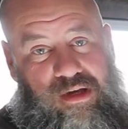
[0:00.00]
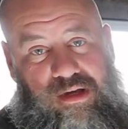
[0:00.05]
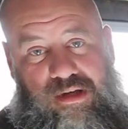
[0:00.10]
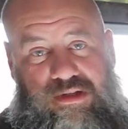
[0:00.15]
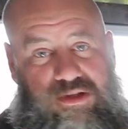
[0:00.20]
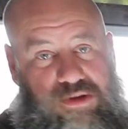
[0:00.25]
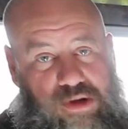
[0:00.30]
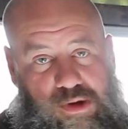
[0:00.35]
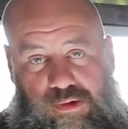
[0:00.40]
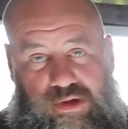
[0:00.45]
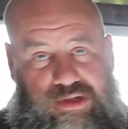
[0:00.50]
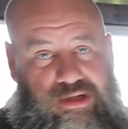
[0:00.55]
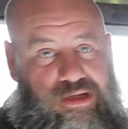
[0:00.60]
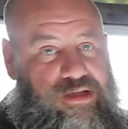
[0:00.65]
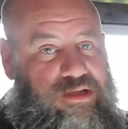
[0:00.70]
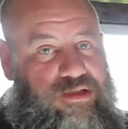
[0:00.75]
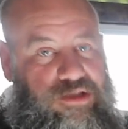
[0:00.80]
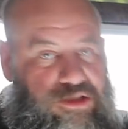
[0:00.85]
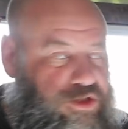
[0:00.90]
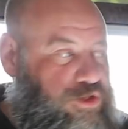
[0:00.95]
so I wasn't
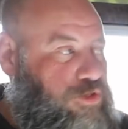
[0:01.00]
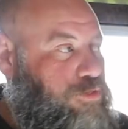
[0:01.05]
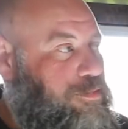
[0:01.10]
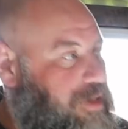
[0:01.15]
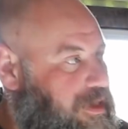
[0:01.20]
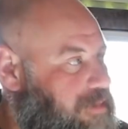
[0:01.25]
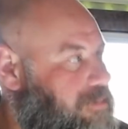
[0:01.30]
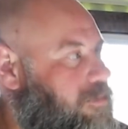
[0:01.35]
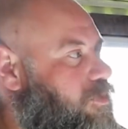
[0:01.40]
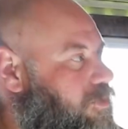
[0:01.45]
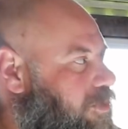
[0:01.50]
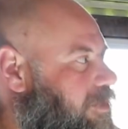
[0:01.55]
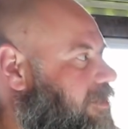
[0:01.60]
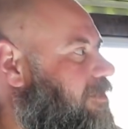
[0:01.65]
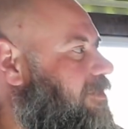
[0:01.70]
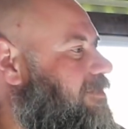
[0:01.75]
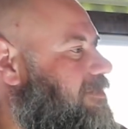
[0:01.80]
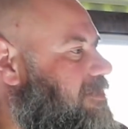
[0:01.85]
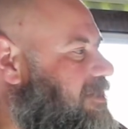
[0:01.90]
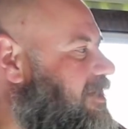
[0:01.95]
consuming
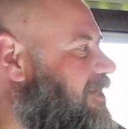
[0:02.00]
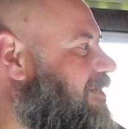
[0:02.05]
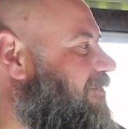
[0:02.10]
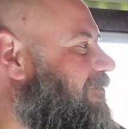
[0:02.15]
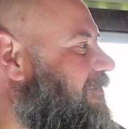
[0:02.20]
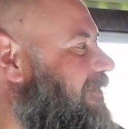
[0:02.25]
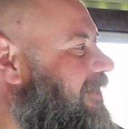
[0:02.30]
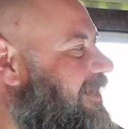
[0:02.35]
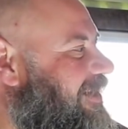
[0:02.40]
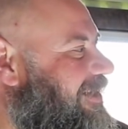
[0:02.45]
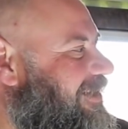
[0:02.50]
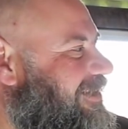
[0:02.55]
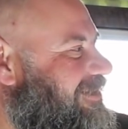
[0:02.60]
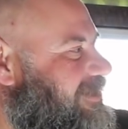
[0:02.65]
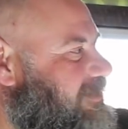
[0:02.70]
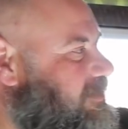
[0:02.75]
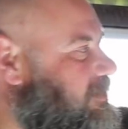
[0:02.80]
more stuff. This